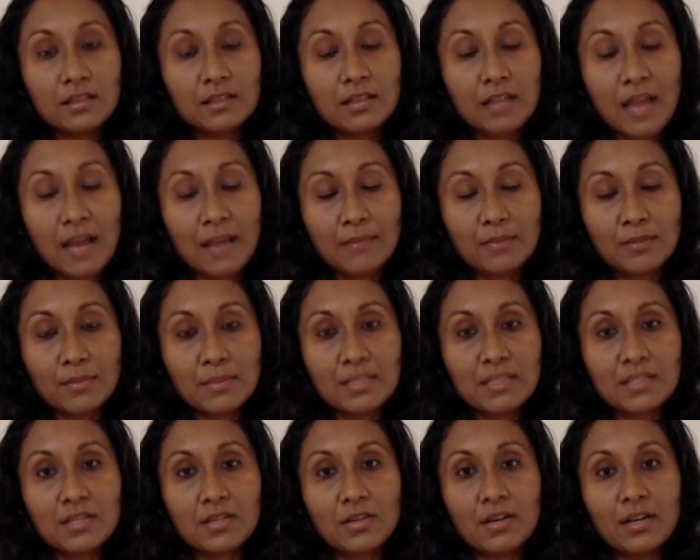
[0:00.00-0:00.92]
abdomen
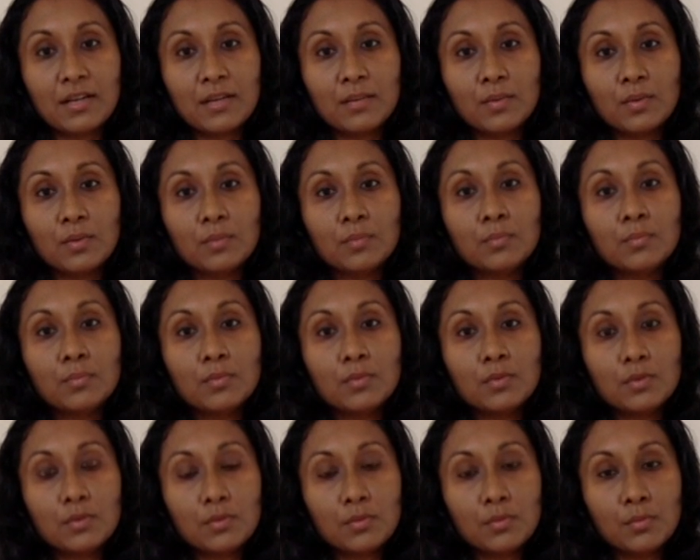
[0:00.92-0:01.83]
will
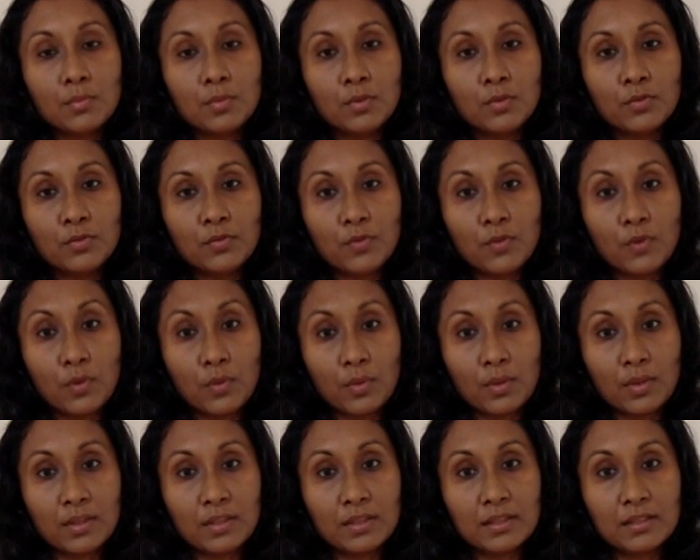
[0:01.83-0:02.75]
move
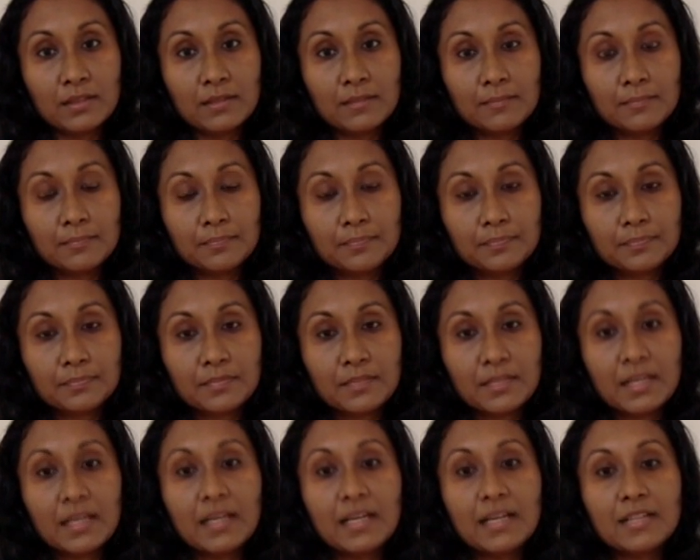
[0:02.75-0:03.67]
forward.
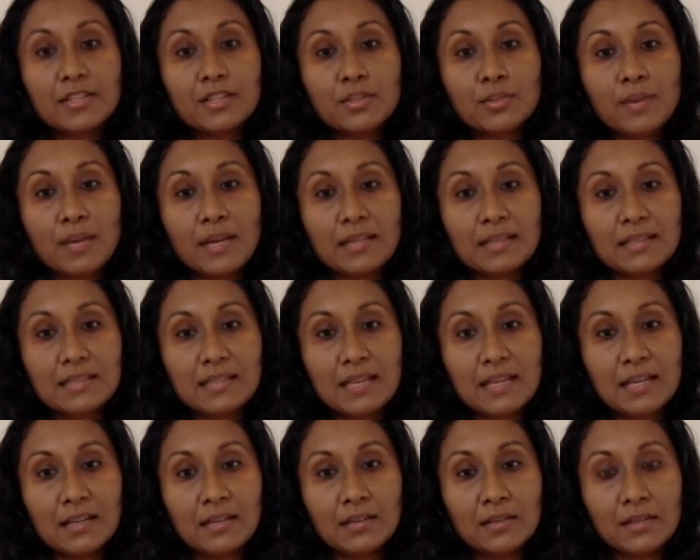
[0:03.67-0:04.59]
And as you
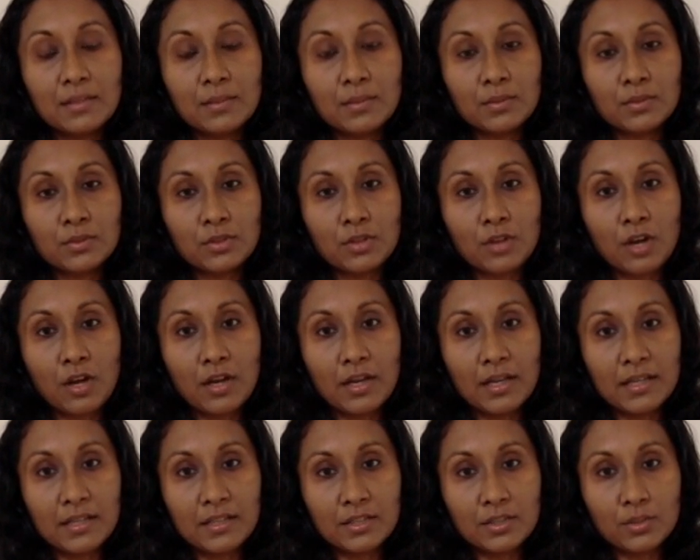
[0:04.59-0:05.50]
exhale, it will draw
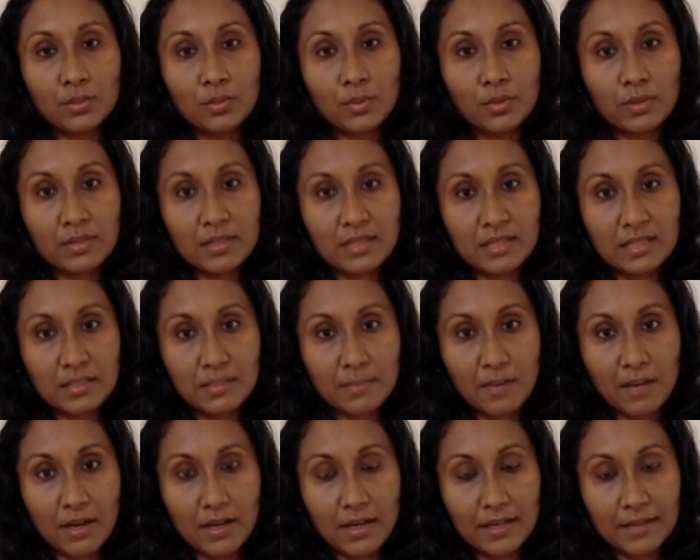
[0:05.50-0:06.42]
in towards the spine.